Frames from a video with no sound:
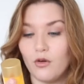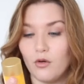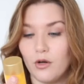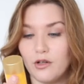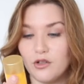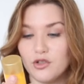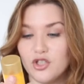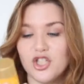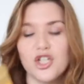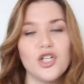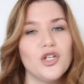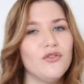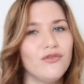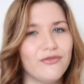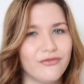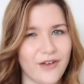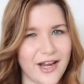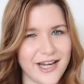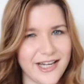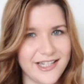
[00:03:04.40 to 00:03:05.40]
oil,
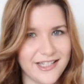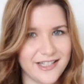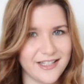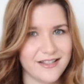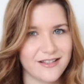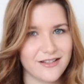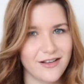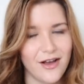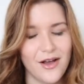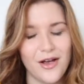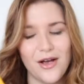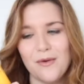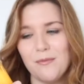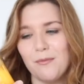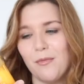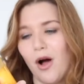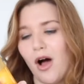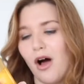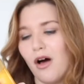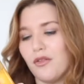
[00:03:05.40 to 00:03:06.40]
Too Faced
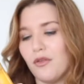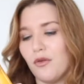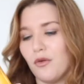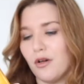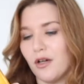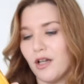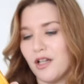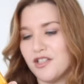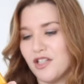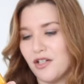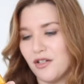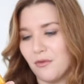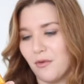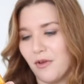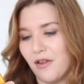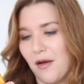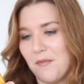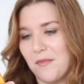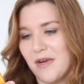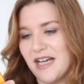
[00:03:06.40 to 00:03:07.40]
bath oil. I don't know
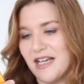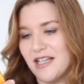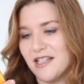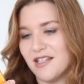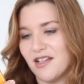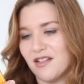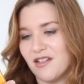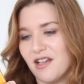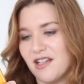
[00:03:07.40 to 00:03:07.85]
what that means.